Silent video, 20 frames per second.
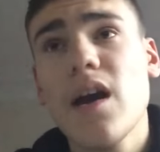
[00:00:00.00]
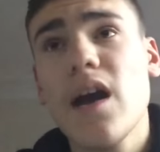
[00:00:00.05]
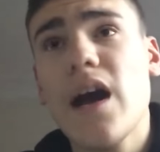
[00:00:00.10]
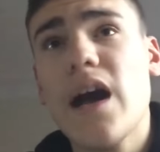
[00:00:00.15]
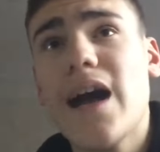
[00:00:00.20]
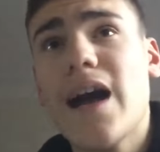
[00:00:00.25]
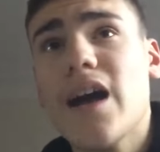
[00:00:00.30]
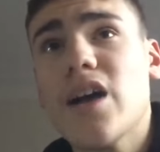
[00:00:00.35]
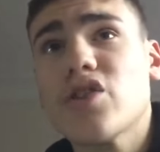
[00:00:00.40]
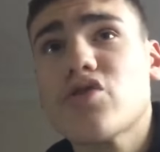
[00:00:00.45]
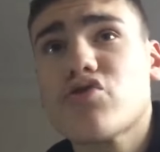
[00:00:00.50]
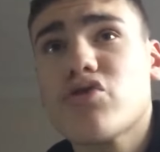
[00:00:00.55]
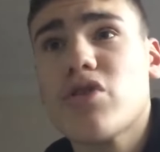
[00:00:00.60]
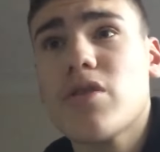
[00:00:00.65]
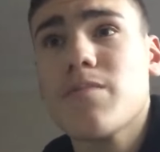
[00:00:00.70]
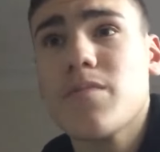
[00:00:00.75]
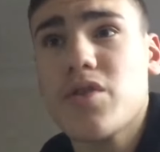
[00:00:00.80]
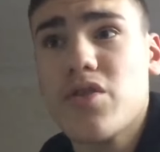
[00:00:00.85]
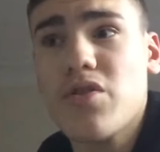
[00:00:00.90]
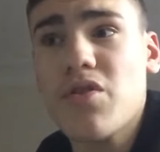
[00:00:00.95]

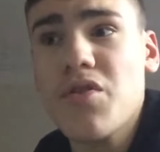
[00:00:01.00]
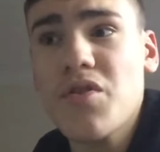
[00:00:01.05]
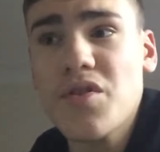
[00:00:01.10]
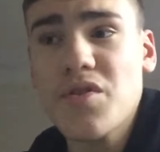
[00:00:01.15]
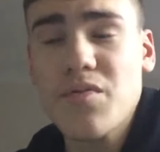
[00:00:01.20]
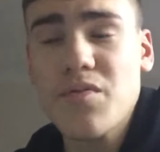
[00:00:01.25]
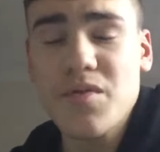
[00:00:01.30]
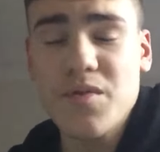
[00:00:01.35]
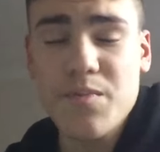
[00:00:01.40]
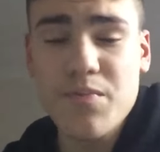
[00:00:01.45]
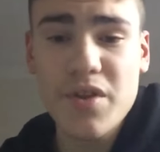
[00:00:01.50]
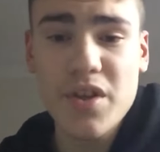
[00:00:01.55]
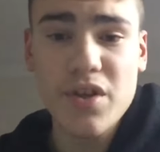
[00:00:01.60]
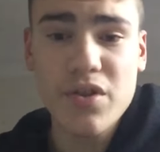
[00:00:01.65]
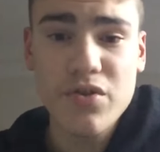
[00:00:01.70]
Jerome Hughes was pretty